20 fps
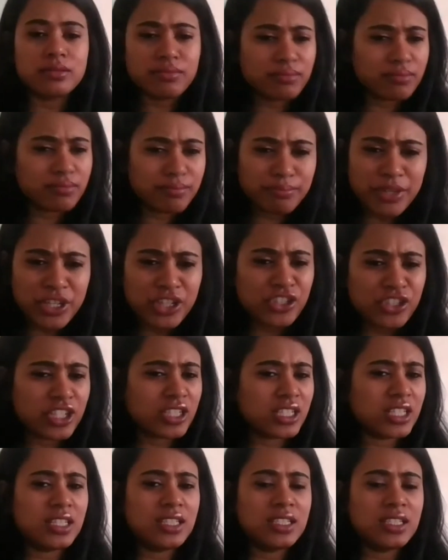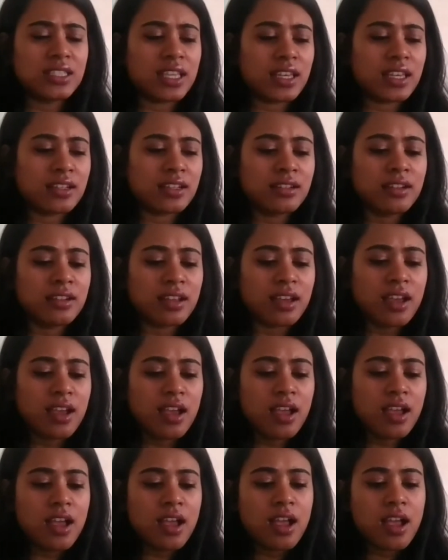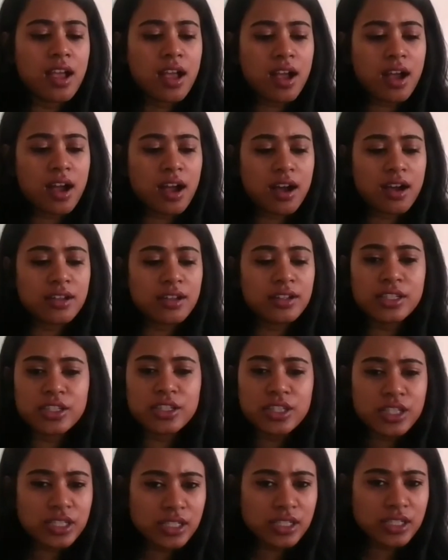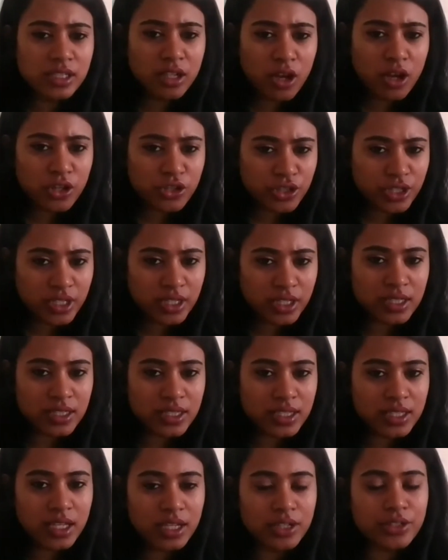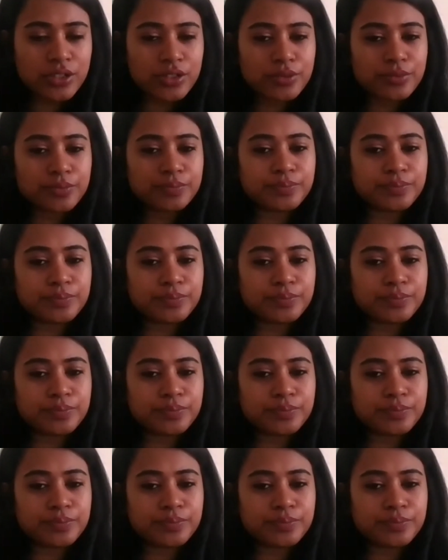BJTs and digital logic and such.